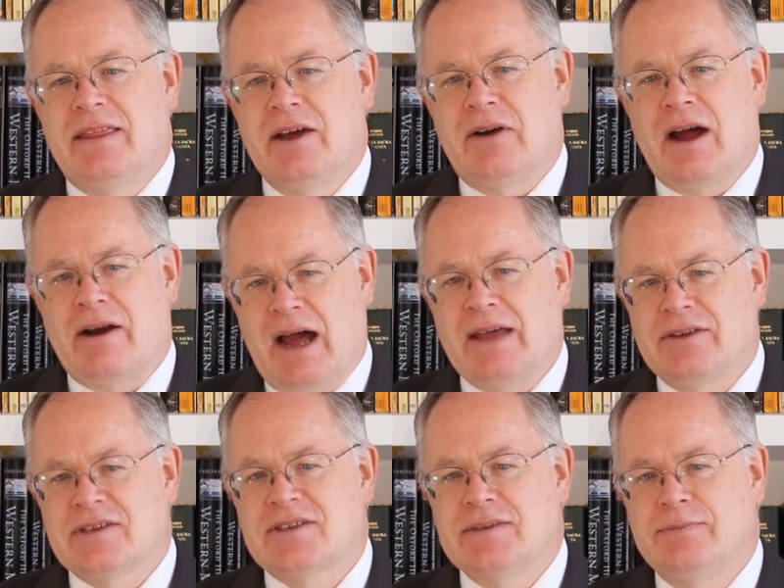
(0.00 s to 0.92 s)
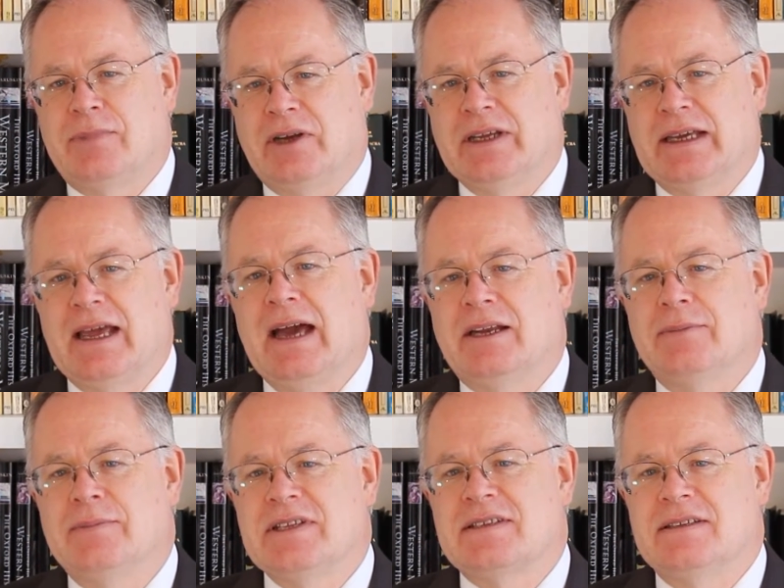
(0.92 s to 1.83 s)
There are other symbolic
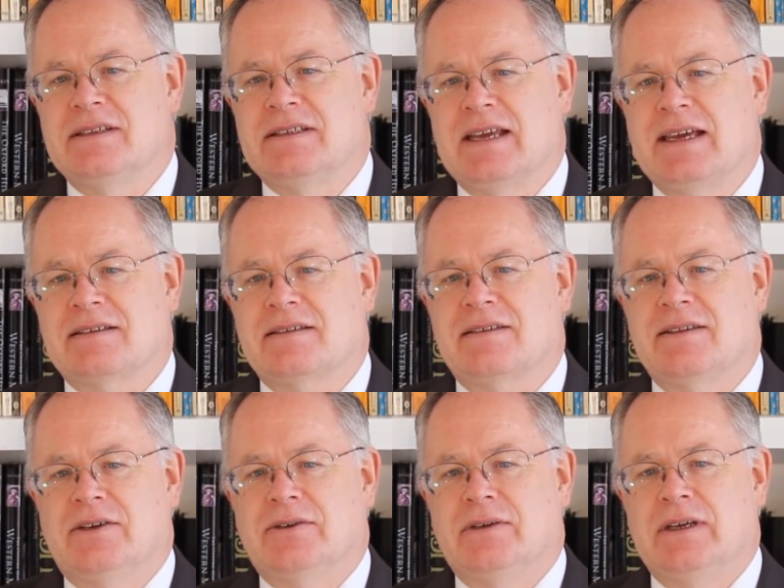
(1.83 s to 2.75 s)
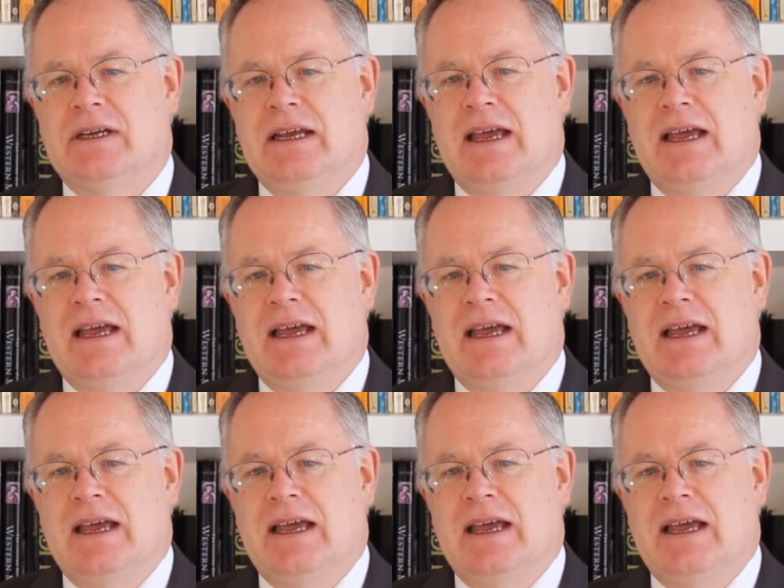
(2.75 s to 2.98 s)
elements in the text though,